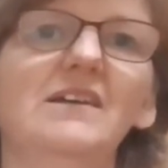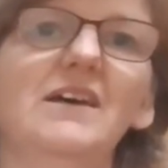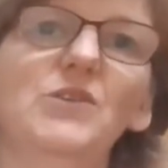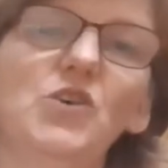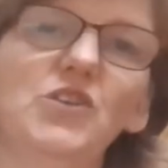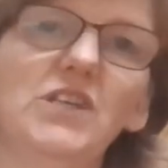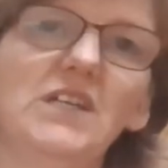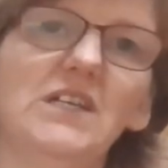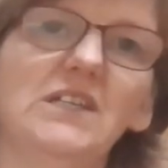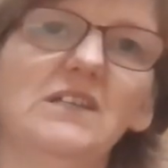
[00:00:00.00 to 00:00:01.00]
an
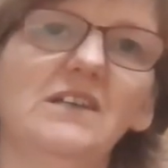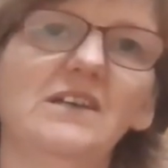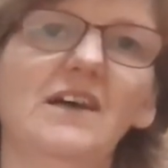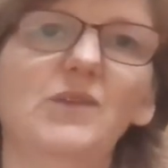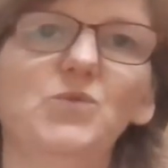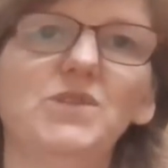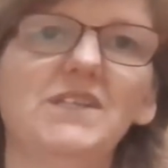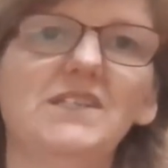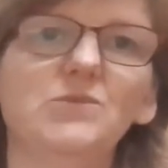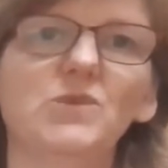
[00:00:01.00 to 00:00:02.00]
onion, and was
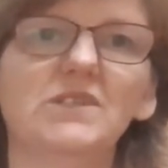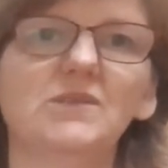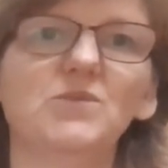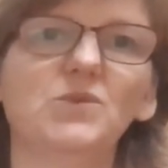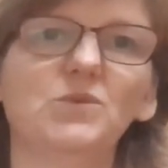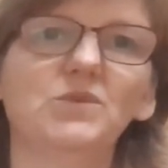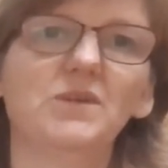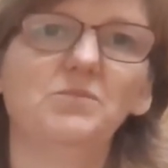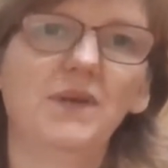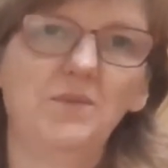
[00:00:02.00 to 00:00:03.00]
seasoned with some salt
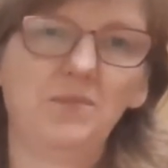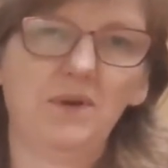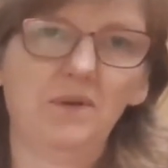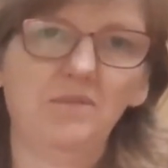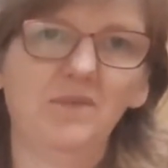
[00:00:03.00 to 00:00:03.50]
and pepper.